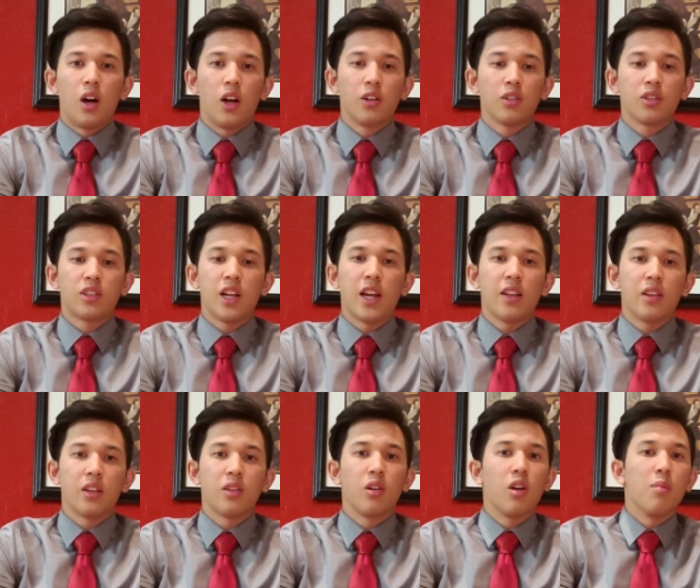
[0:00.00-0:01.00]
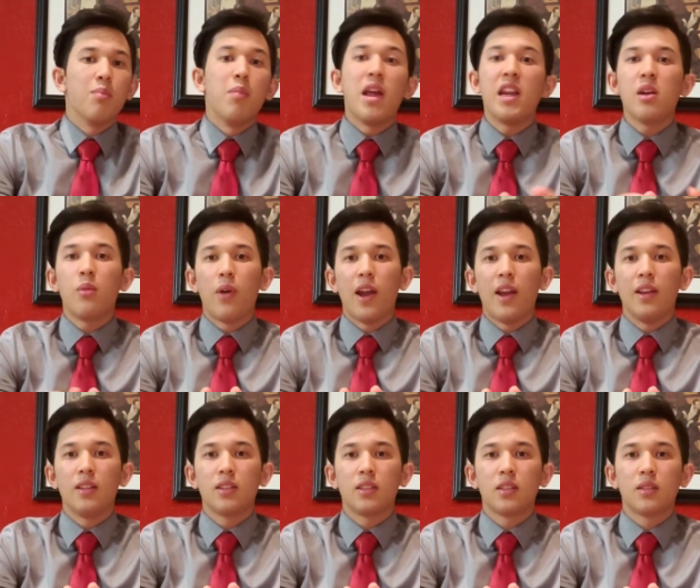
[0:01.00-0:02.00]
understand that there are many
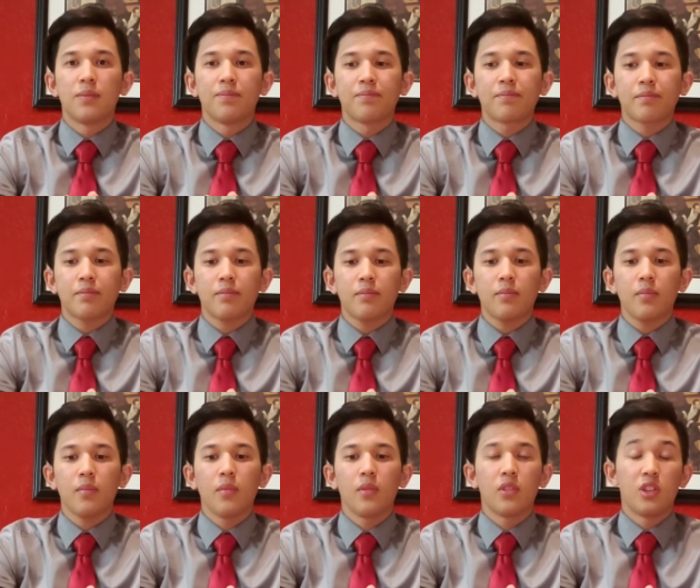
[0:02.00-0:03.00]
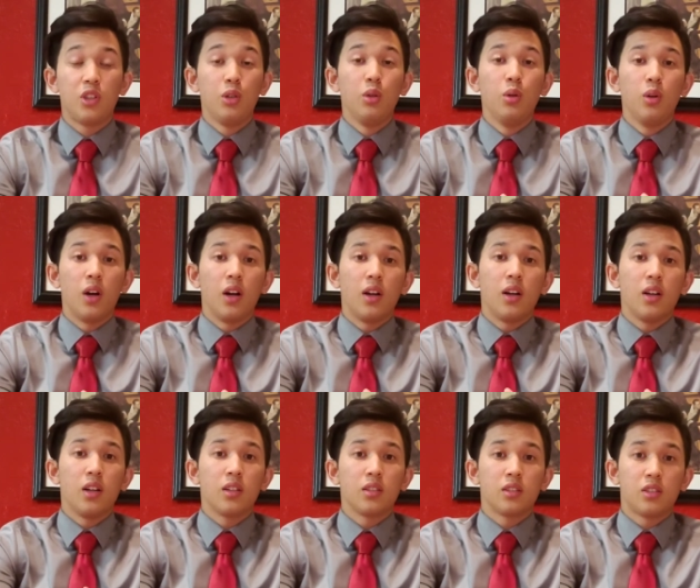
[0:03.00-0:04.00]
ways to
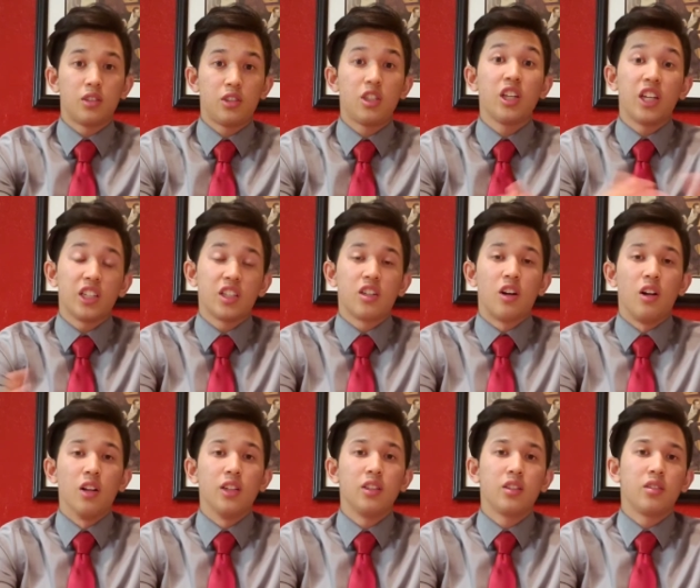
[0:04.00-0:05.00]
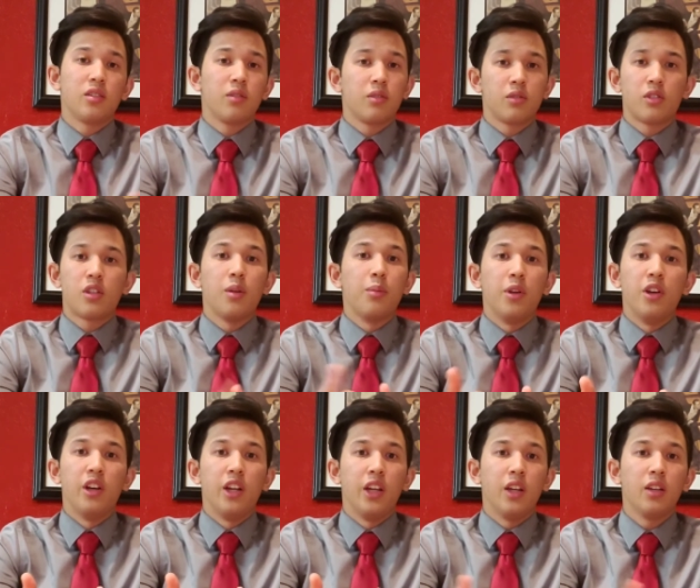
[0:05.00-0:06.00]
get to college,
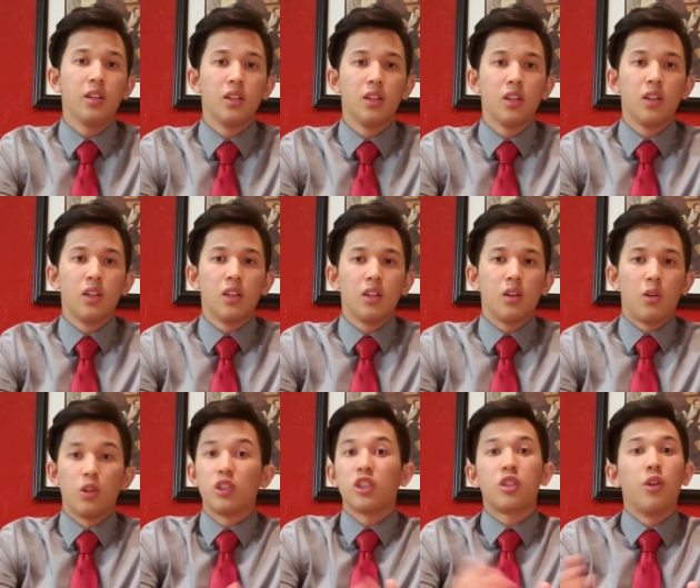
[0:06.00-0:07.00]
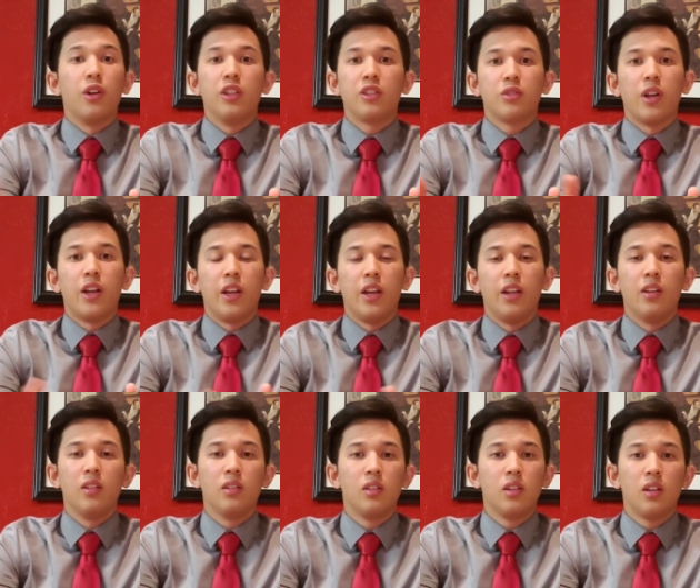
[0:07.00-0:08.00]
community, or just going straight
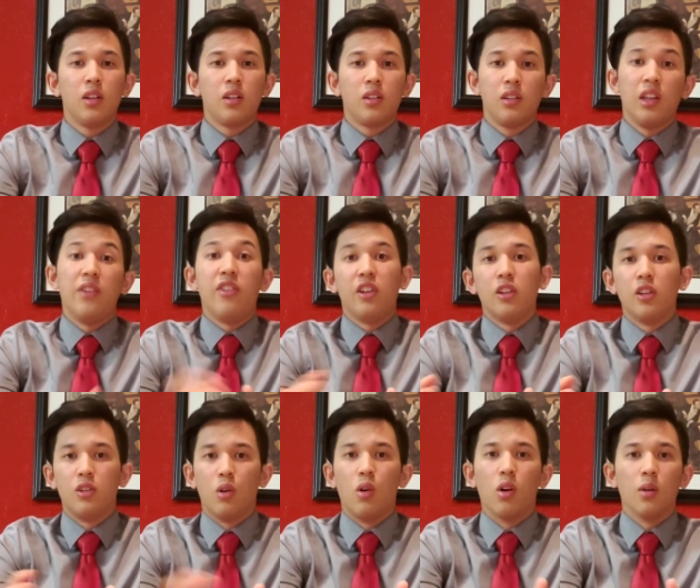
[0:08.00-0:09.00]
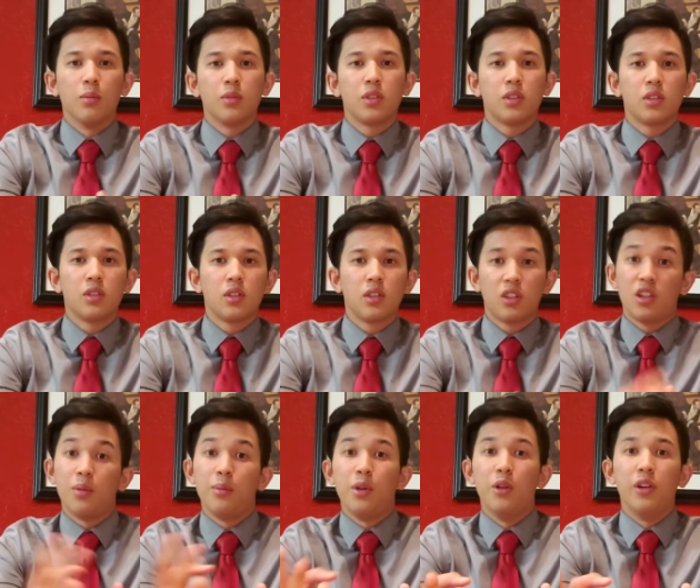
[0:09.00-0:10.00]
in, living in the dorms,
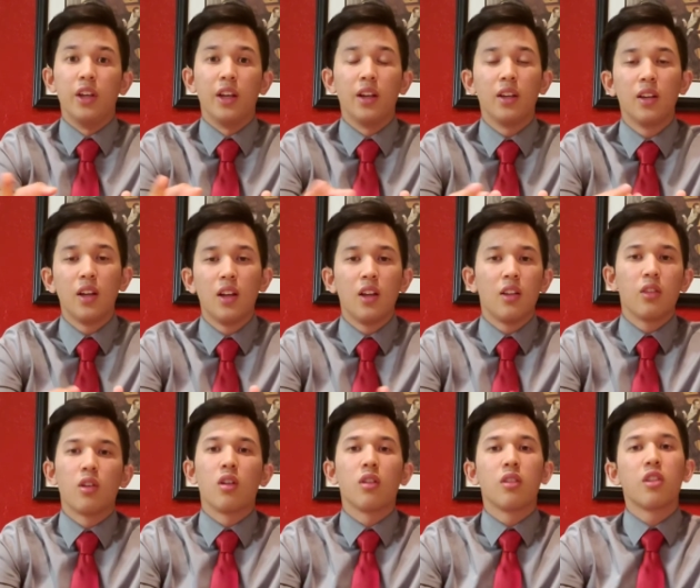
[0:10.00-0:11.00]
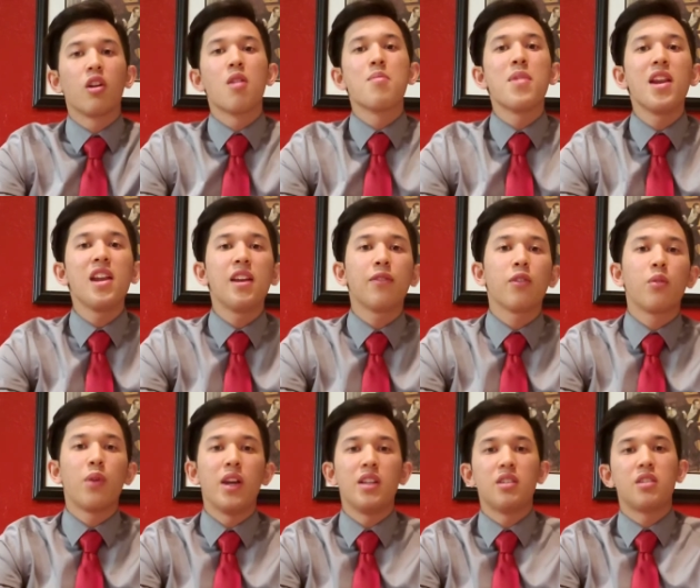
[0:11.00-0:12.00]
commuting. There are many
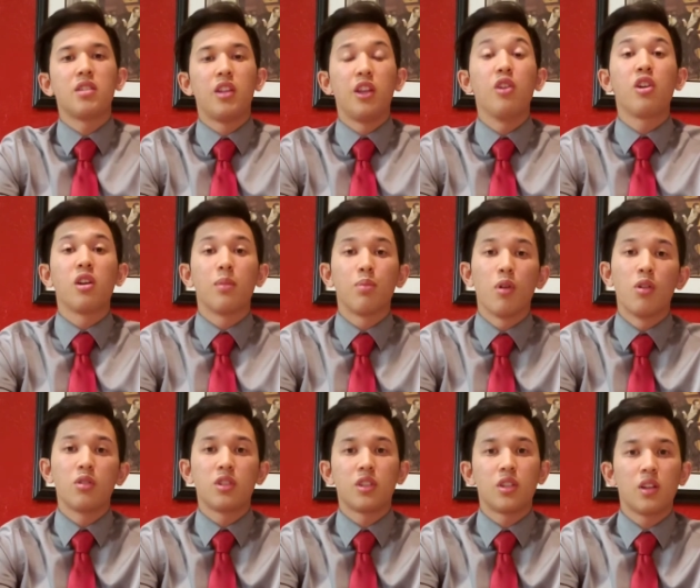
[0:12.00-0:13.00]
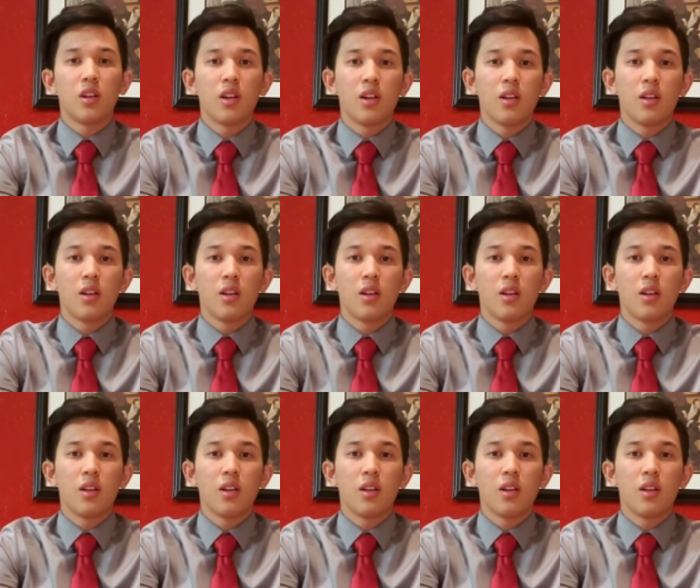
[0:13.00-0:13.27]
different ways that you can approach